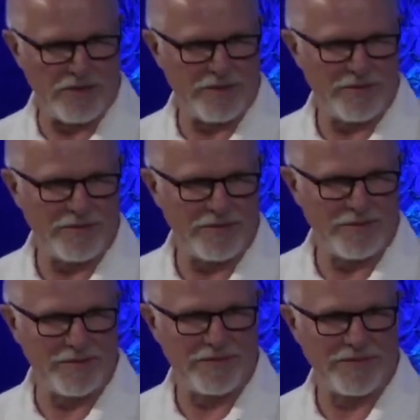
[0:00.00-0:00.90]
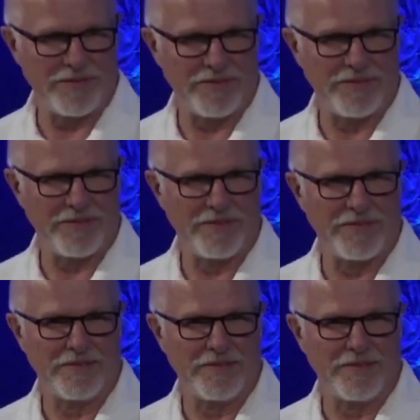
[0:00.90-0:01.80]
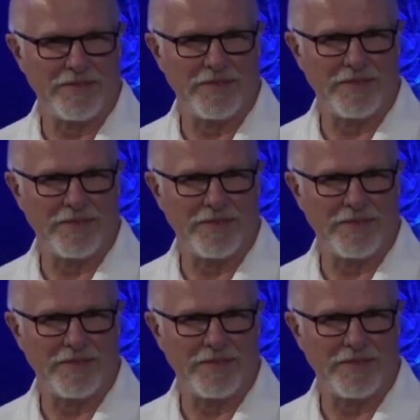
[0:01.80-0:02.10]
[no speech]